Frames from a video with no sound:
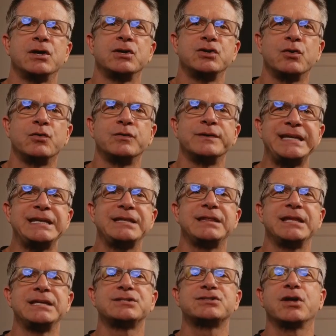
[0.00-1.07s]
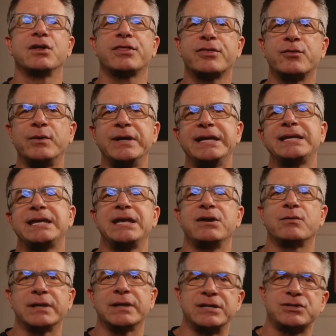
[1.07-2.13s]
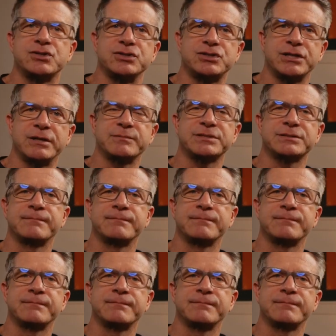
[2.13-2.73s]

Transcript: You'll need these 3 key relationships: